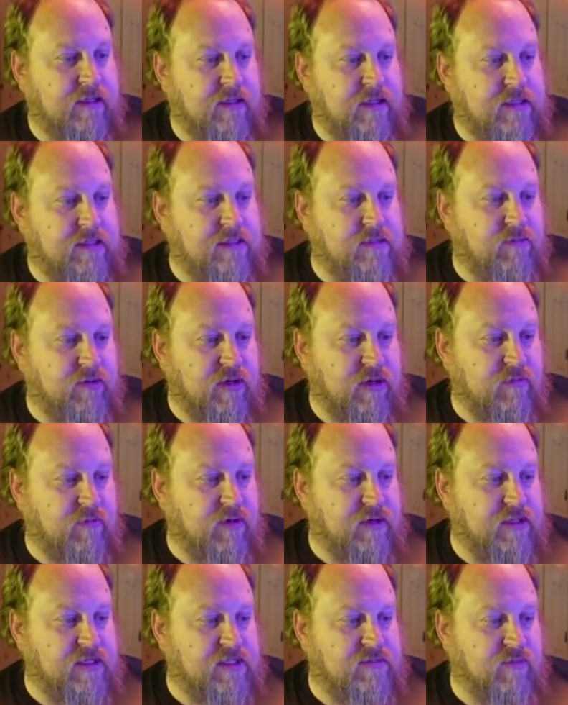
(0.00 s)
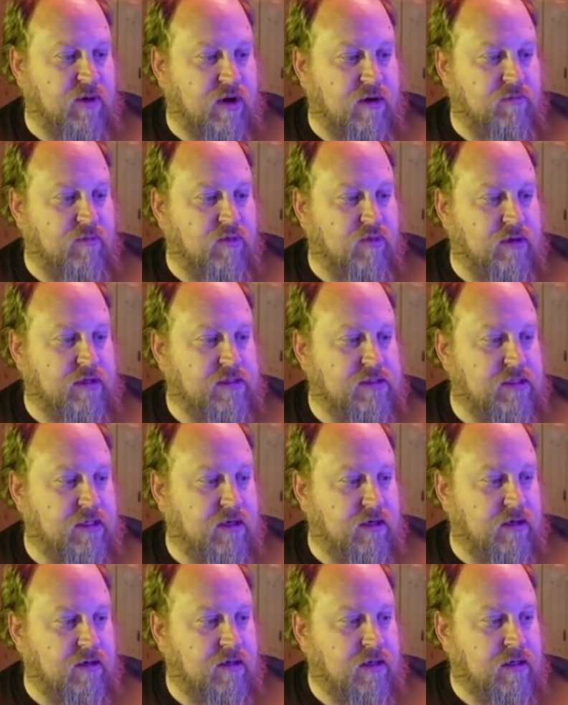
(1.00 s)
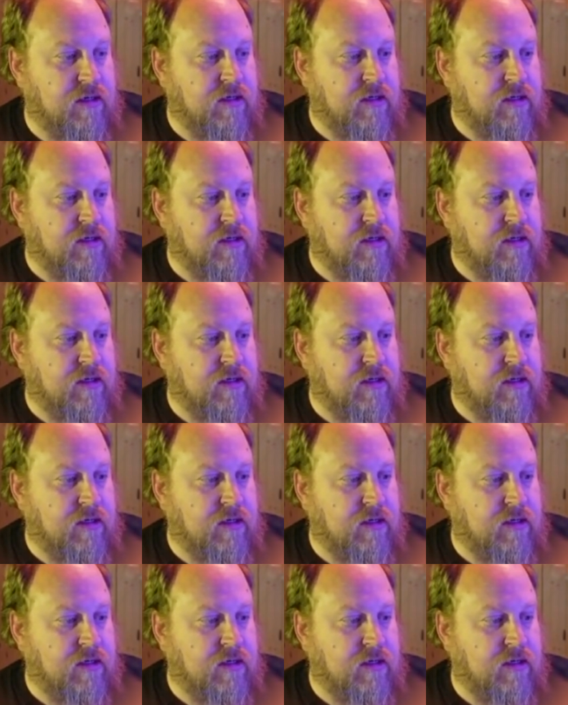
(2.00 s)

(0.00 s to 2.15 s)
Let's just put in one of the spawn points here.